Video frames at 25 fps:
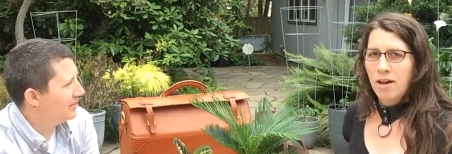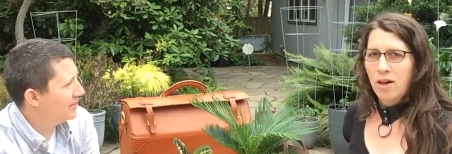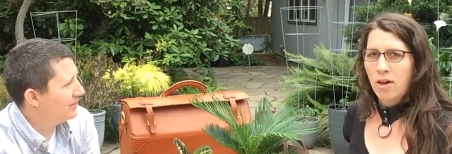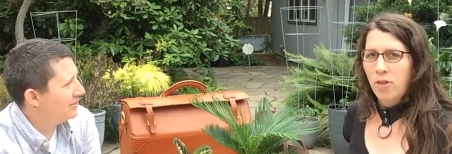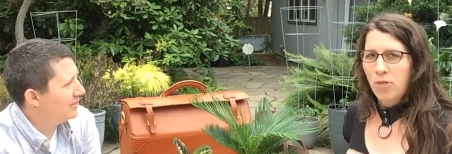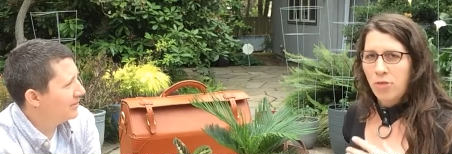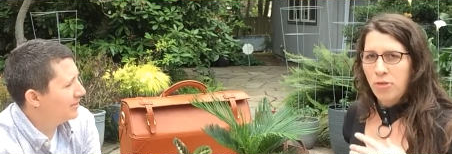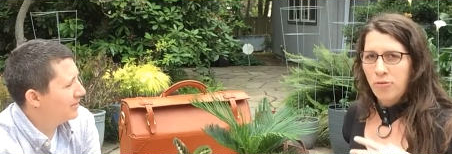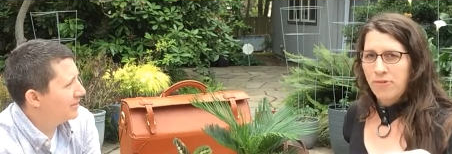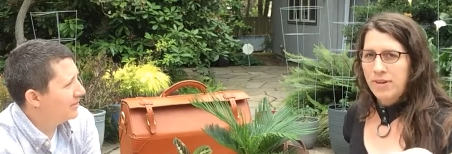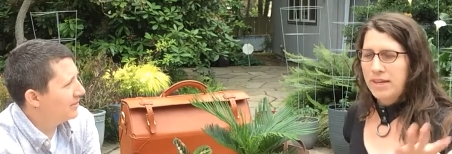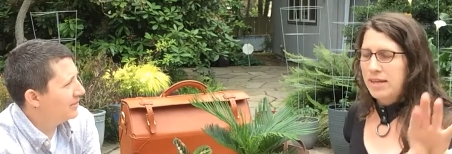Speaker 1: I'll
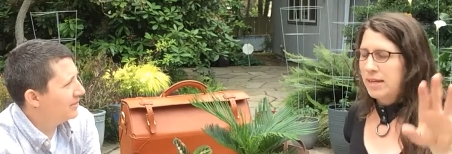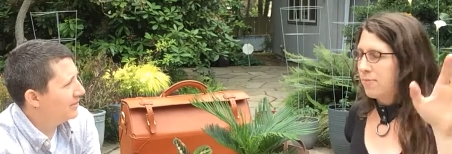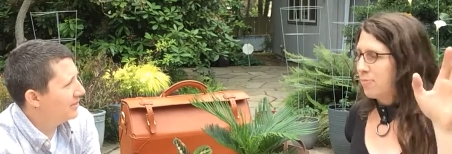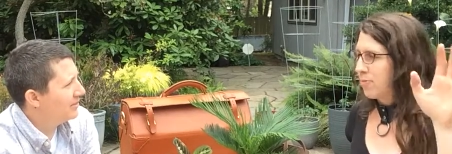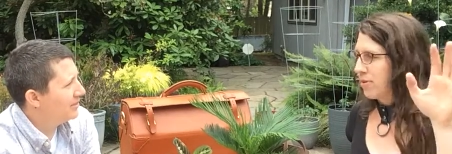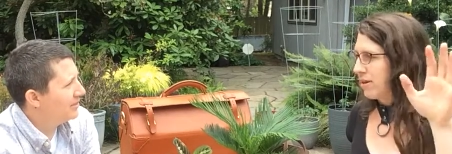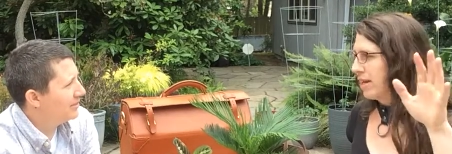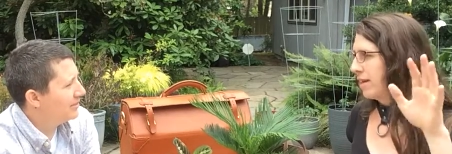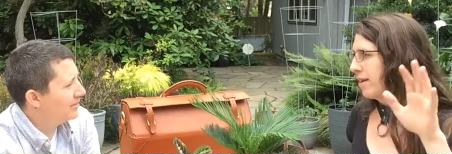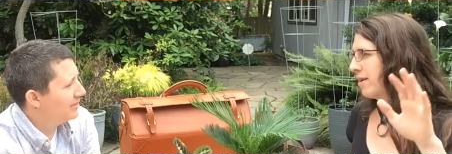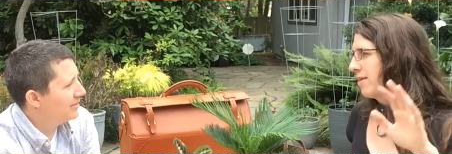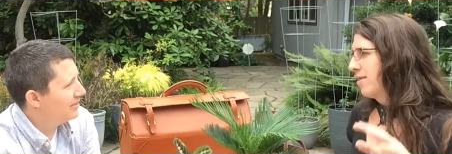3D
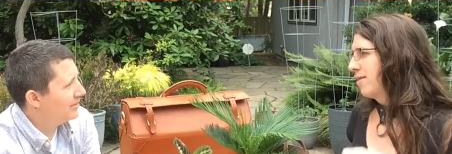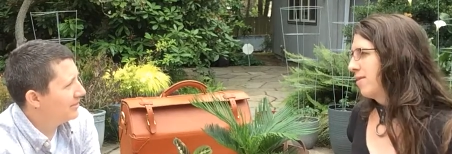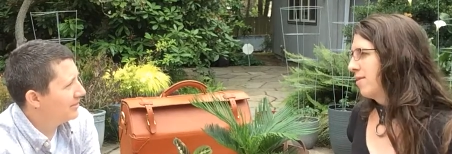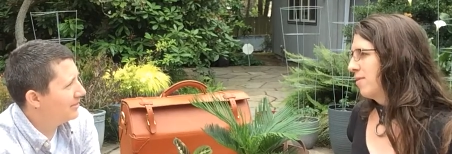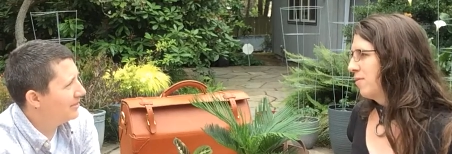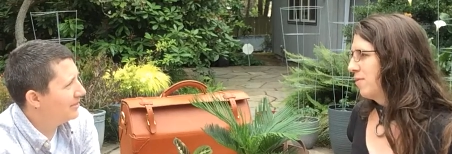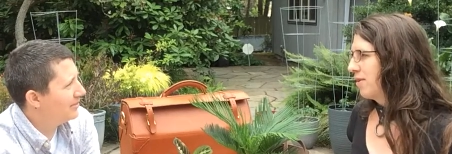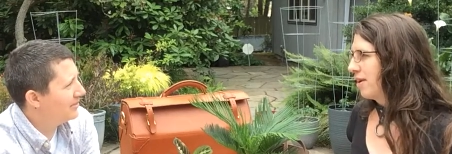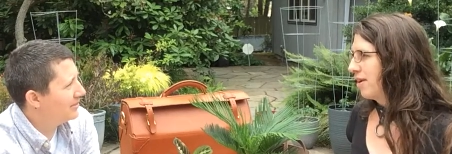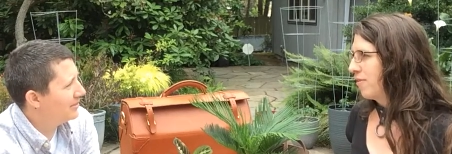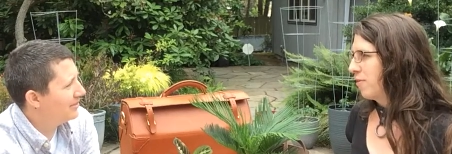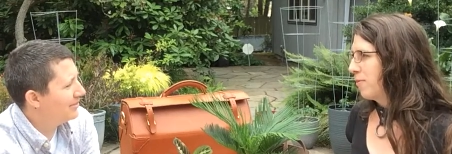print
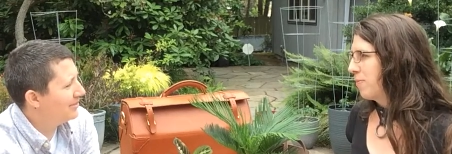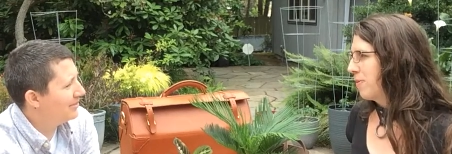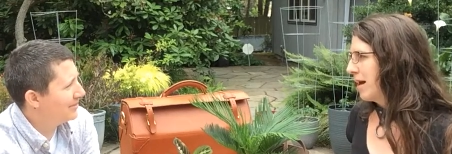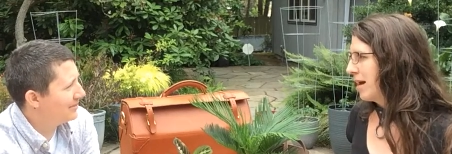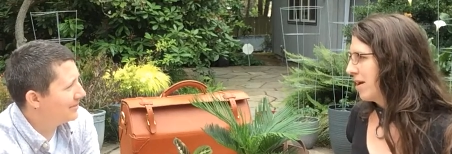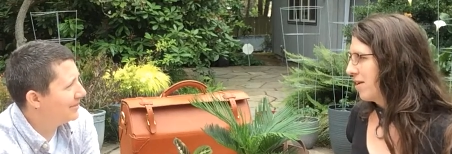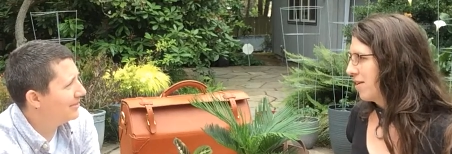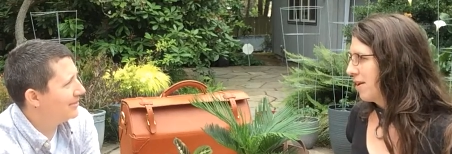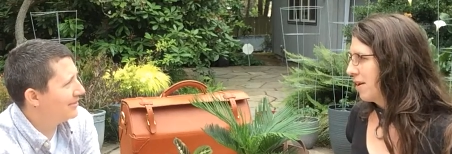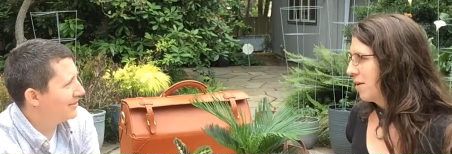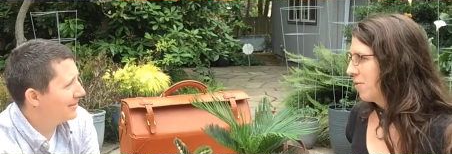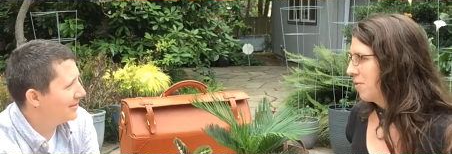whatever
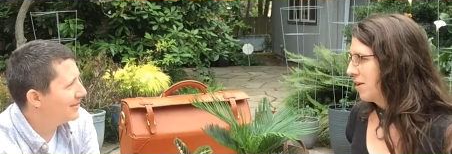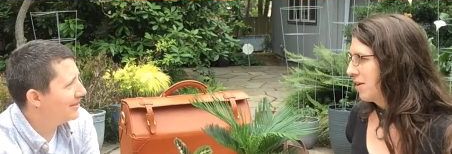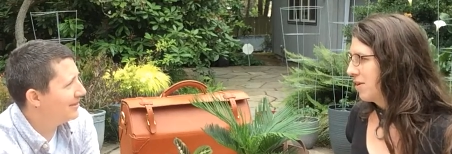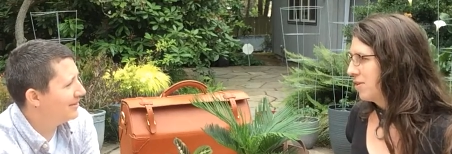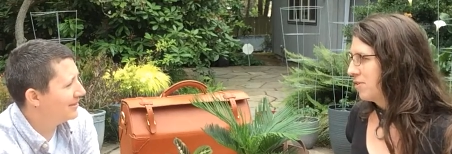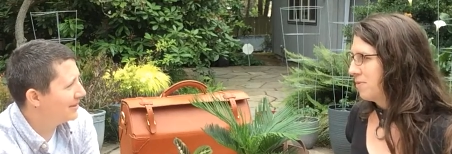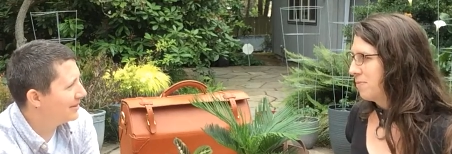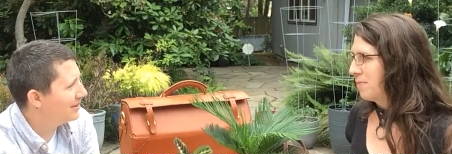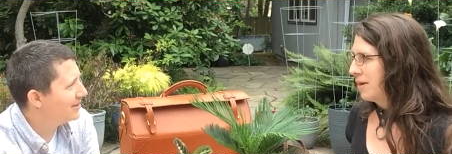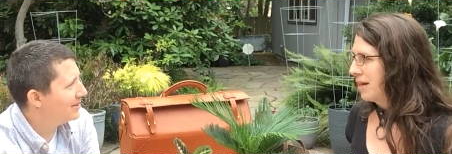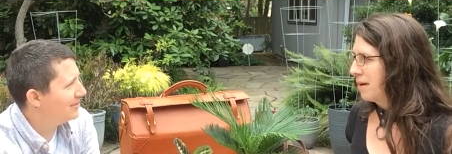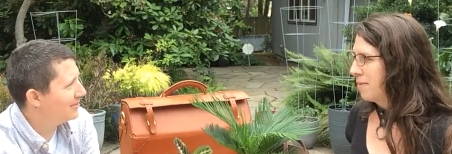pattern I want to
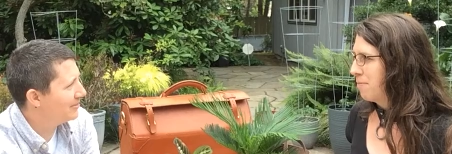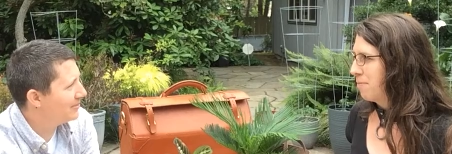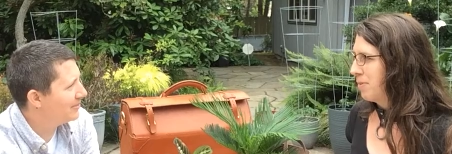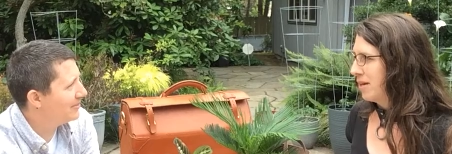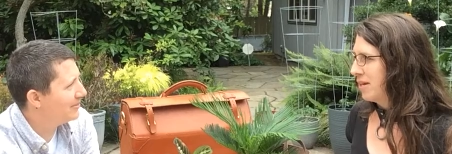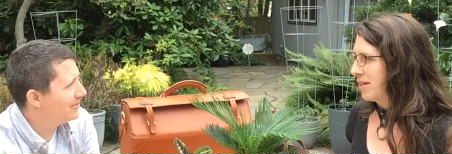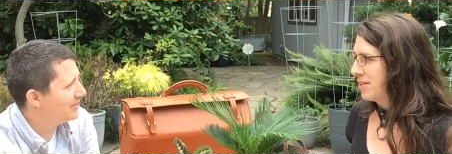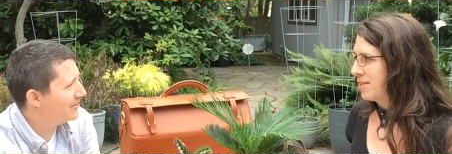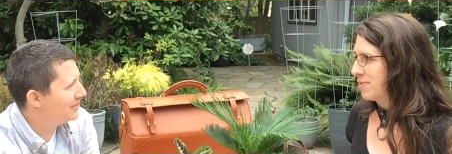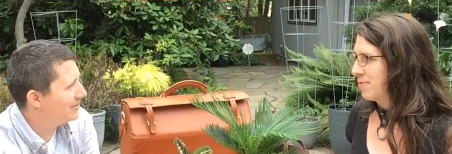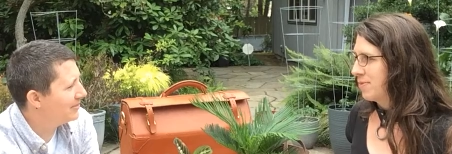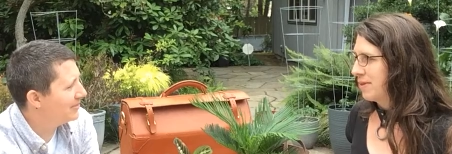do my
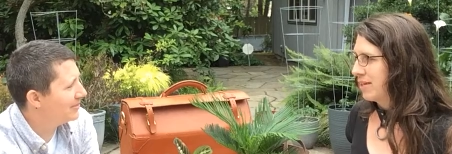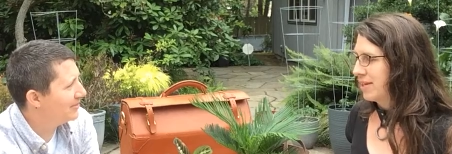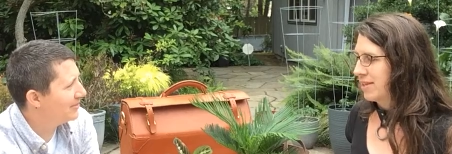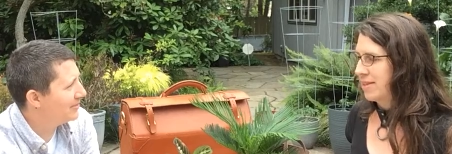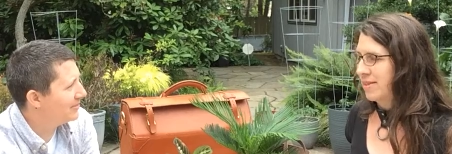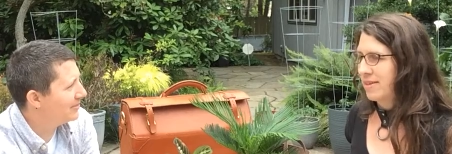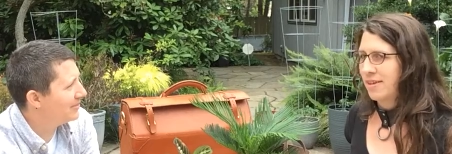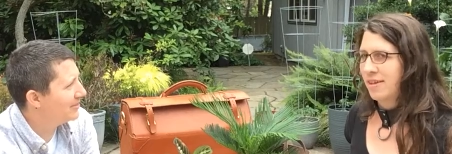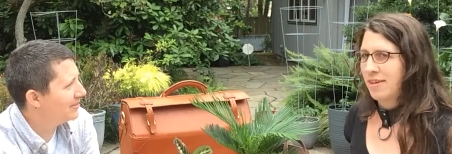emboss with,